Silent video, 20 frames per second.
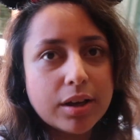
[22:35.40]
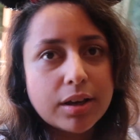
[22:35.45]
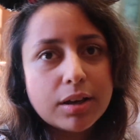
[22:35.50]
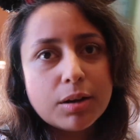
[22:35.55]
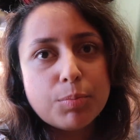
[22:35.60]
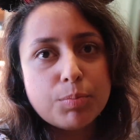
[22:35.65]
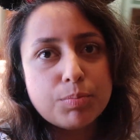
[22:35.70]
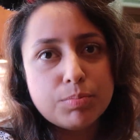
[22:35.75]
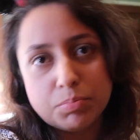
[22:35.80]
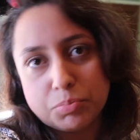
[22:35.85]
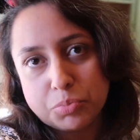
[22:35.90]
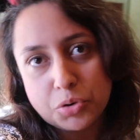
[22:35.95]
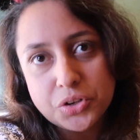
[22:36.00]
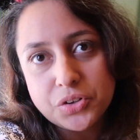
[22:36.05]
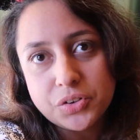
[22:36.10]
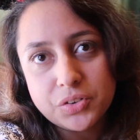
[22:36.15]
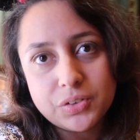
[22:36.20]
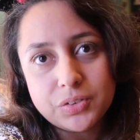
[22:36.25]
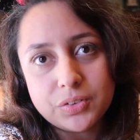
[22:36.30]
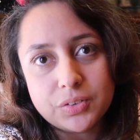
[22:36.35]
like
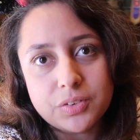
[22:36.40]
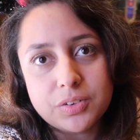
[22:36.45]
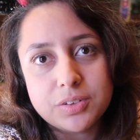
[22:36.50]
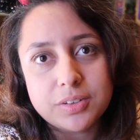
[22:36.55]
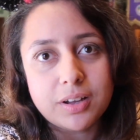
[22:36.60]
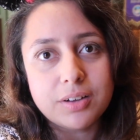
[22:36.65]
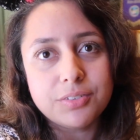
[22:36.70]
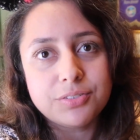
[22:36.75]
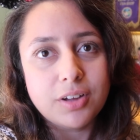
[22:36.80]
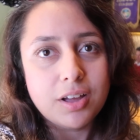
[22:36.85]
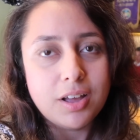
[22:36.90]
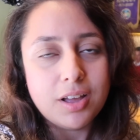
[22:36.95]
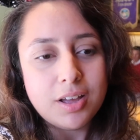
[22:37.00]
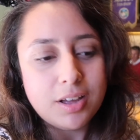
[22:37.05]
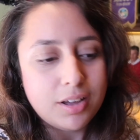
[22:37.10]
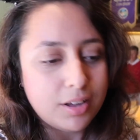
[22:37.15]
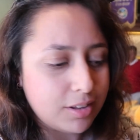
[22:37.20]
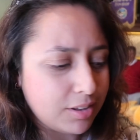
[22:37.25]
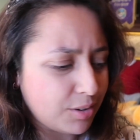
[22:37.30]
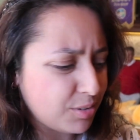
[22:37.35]
princes and stuff
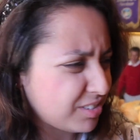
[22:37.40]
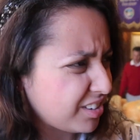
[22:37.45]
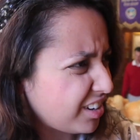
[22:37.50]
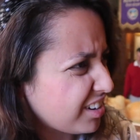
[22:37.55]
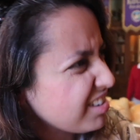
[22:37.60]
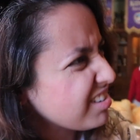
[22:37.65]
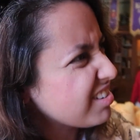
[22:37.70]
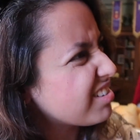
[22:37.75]
and I was like